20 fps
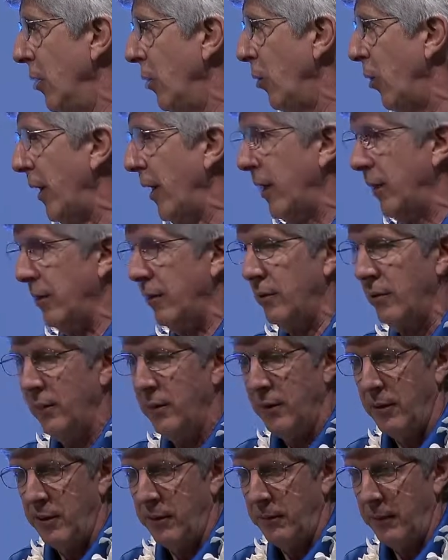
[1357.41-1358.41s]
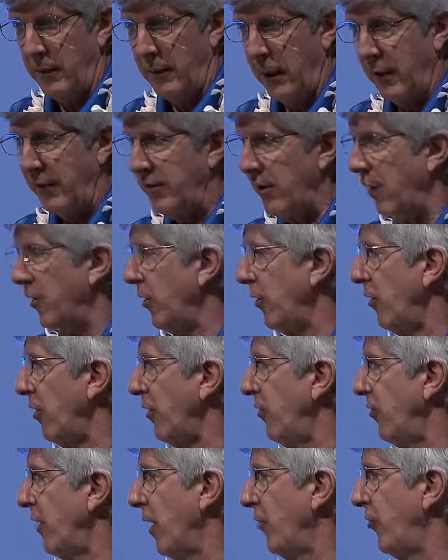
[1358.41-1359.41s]
When identity
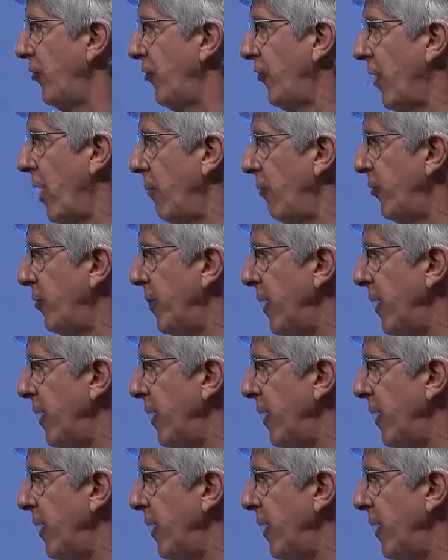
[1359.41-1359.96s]
theft stops